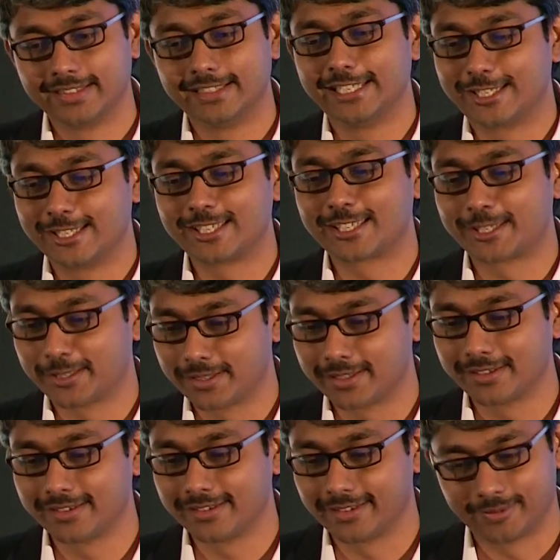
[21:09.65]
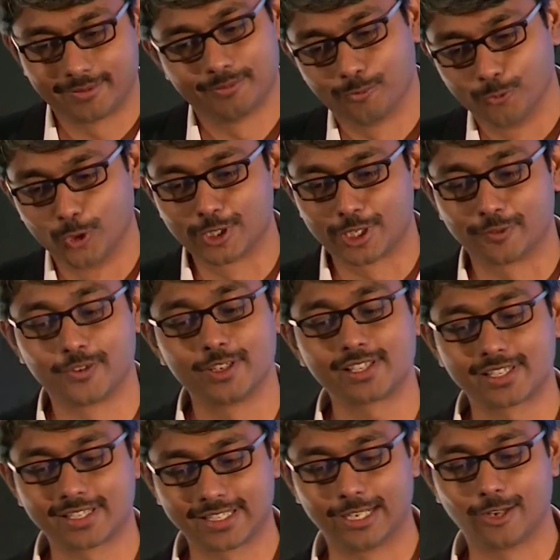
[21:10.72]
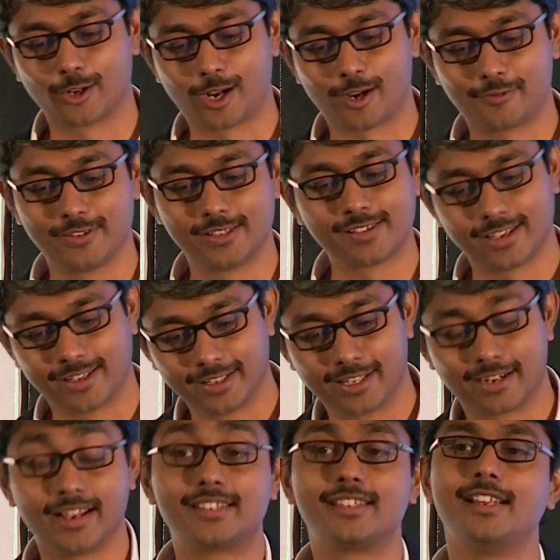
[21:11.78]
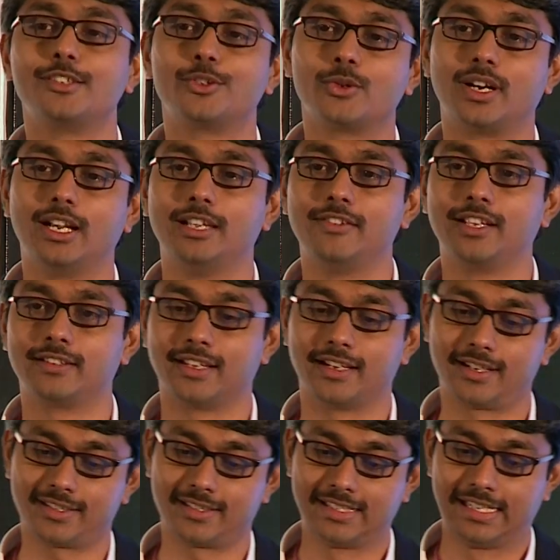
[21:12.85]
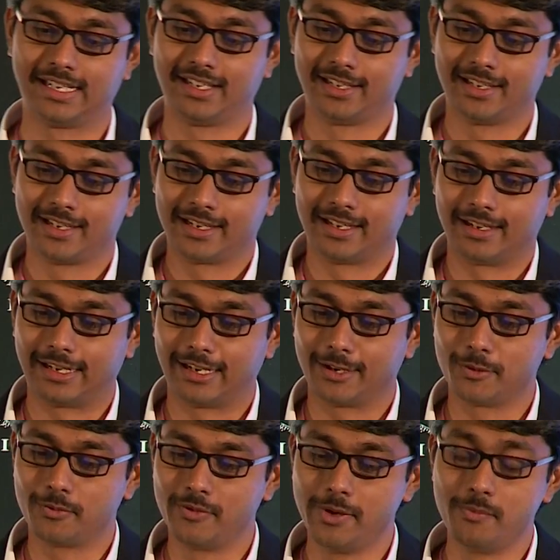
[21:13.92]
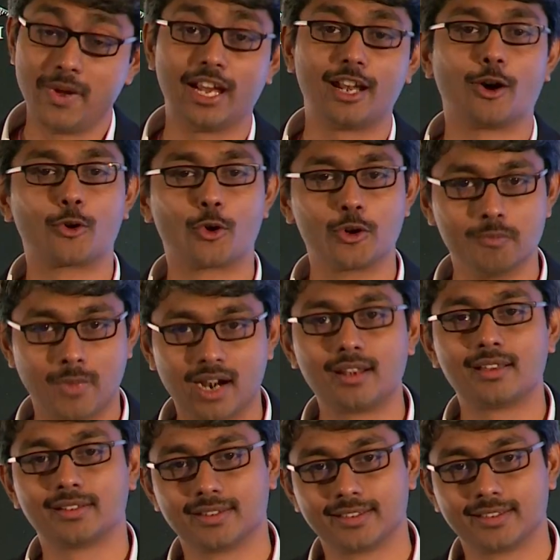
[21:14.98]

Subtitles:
This is most of us in our office and the residents who are living there. We made our own mud.